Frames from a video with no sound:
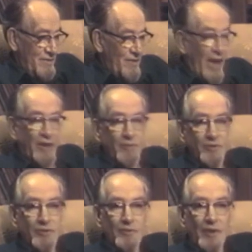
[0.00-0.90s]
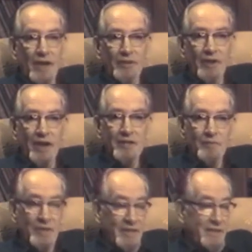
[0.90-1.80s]
vacuum tube and electronic
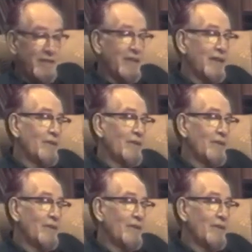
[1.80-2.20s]
speeds